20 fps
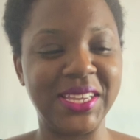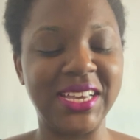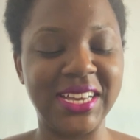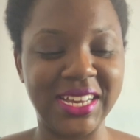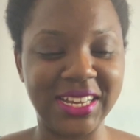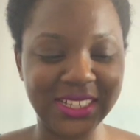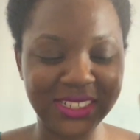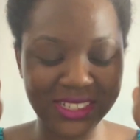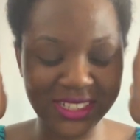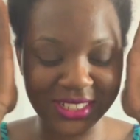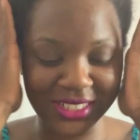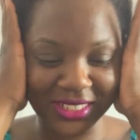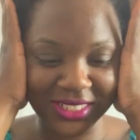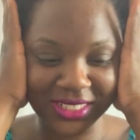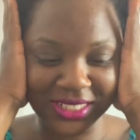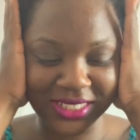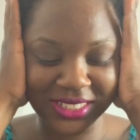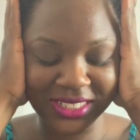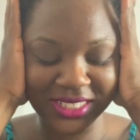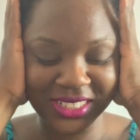gosh.
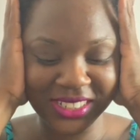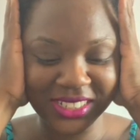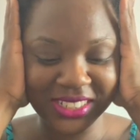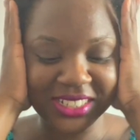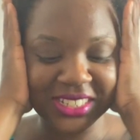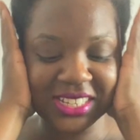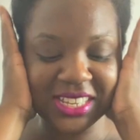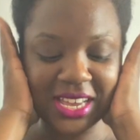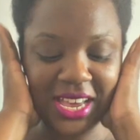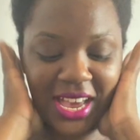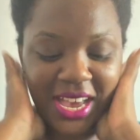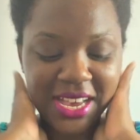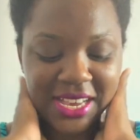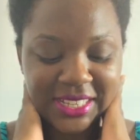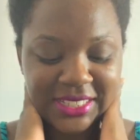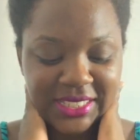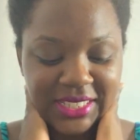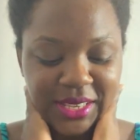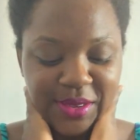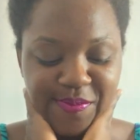
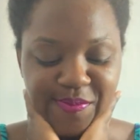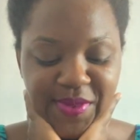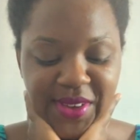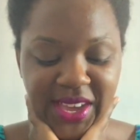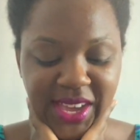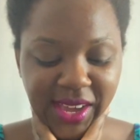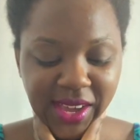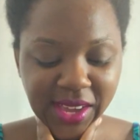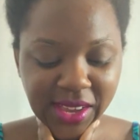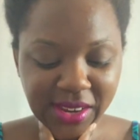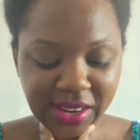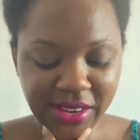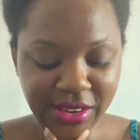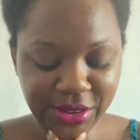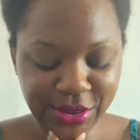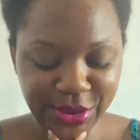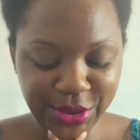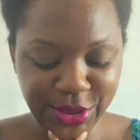Has it been?